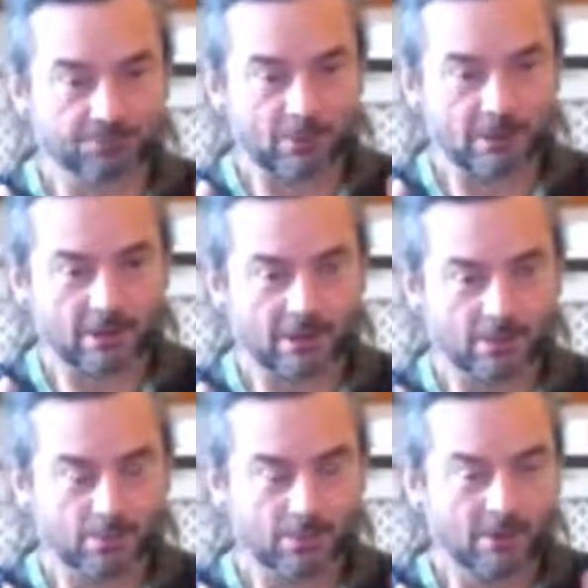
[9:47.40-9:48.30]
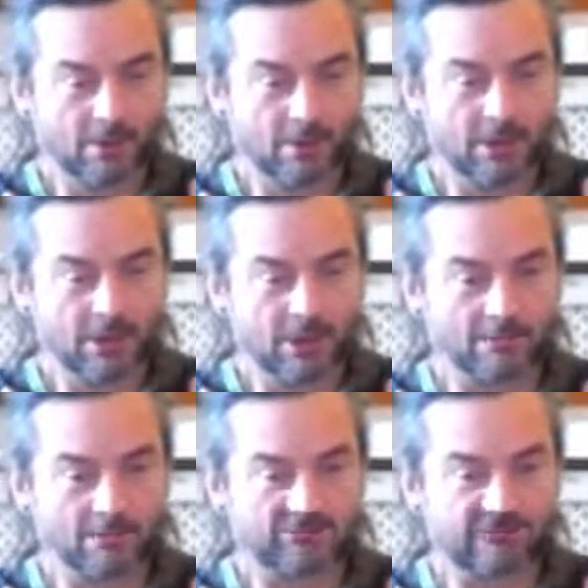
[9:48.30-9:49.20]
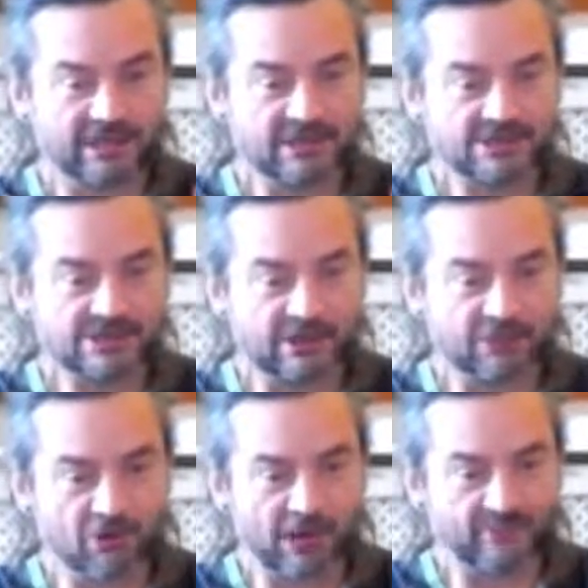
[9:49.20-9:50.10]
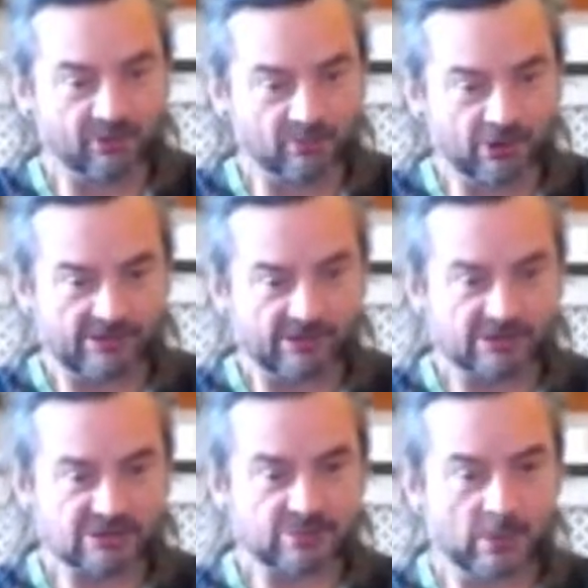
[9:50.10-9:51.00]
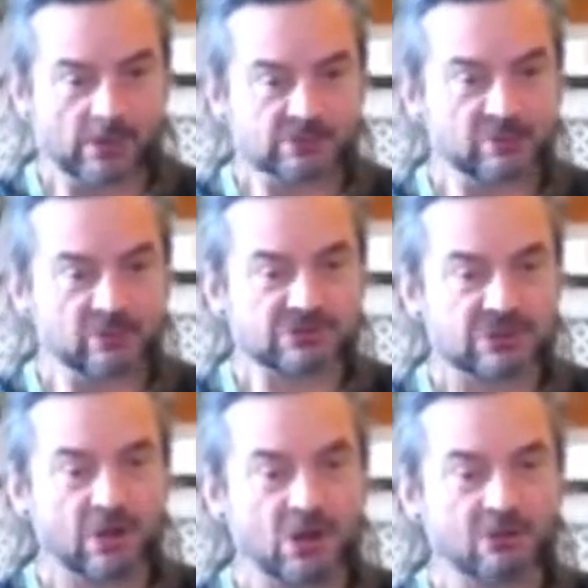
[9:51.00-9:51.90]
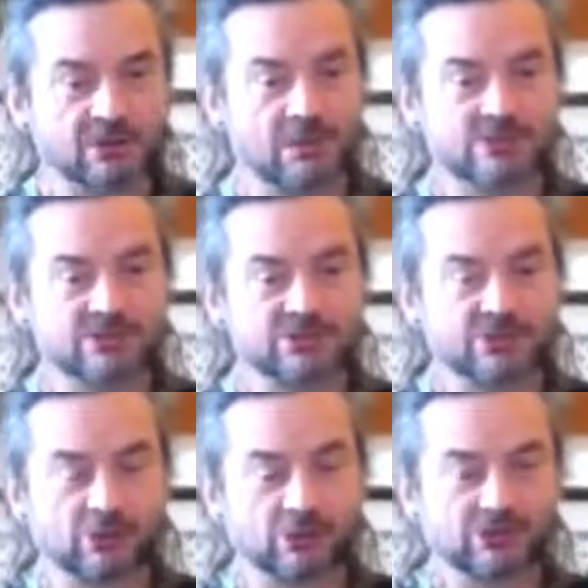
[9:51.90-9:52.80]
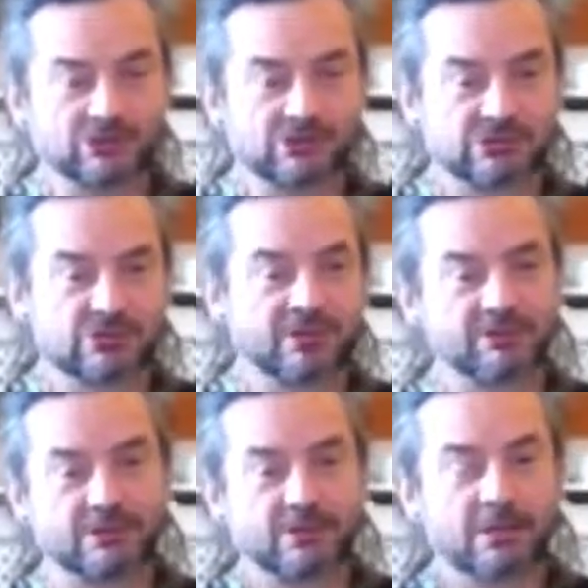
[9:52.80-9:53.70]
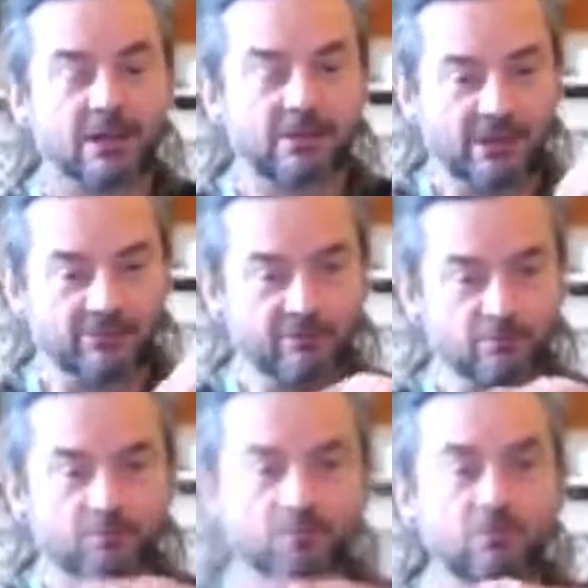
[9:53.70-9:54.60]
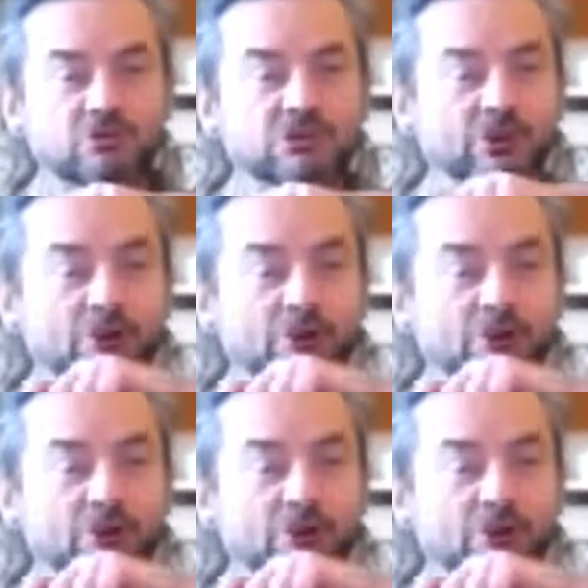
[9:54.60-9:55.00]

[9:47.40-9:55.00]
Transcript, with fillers: Okay, um, I feel it as an arrival of the breath that smiles across the heart and up into the shoulders, uh, and then to